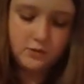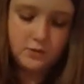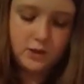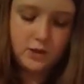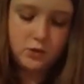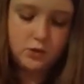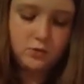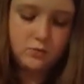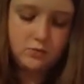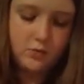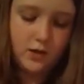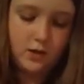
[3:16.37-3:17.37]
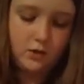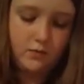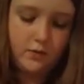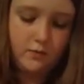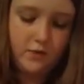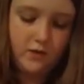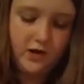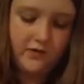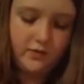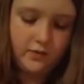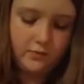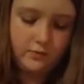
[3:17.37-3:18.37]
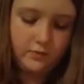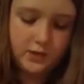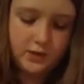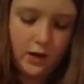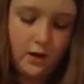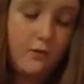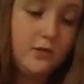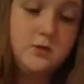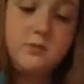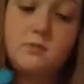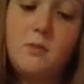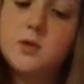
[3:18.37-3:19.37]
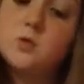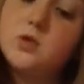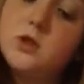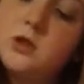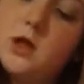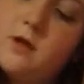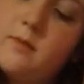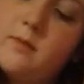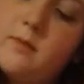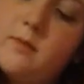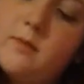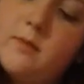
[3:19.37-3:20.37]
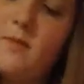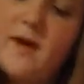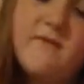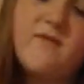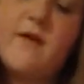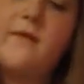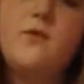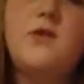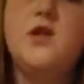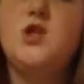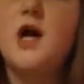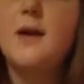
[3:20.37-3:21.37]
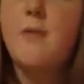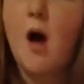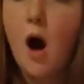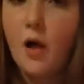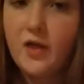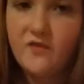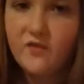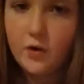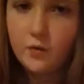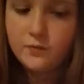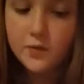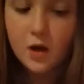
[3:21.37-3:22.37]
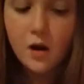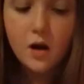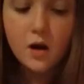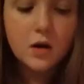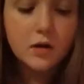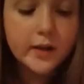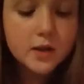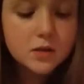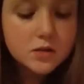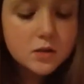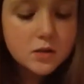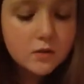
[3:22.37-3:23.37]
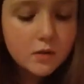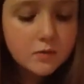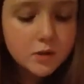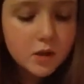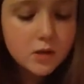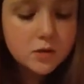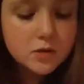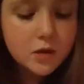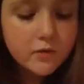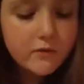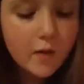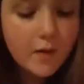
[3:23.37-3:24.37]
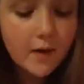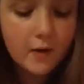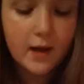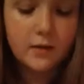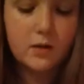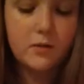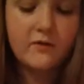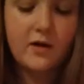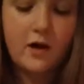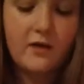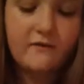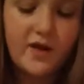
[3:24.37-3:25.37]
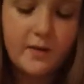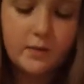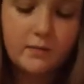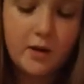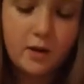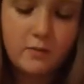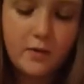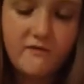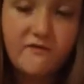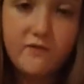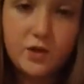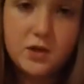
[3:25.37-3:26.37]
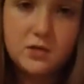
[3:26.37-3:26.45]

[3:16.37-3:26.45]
I just used regular memory foam because I always make my squishies out of memory foam. I've never really tried polyfoam for like density foam. I just get okay. I got fabric paint on my foot.